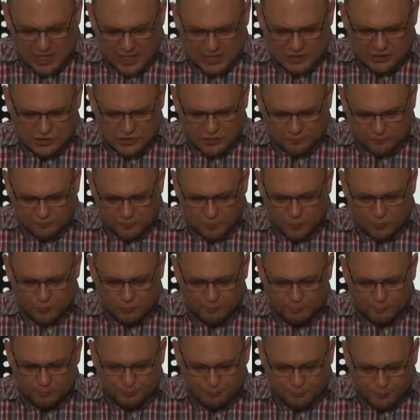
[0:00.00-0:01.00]
each of
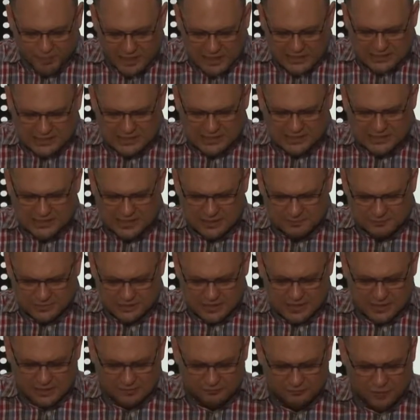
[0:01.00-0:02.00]
you busies
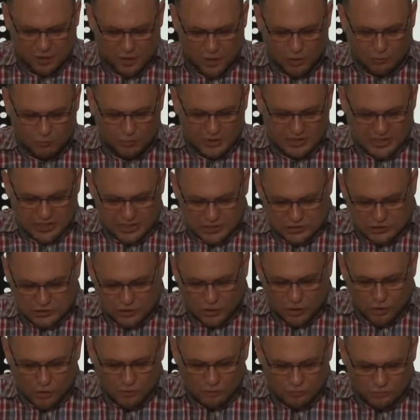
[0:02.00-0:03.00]
himself with his
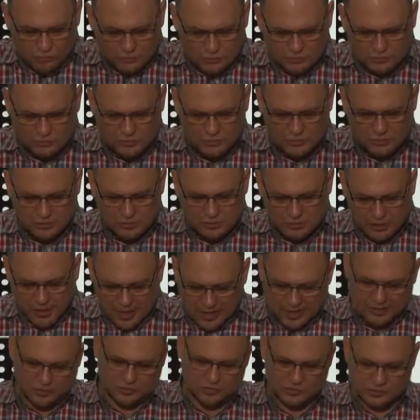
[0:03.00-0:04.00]
own
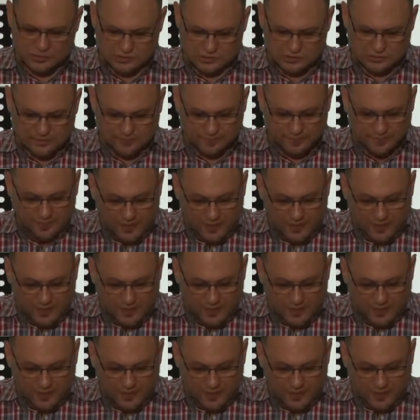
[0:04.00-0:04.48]
house.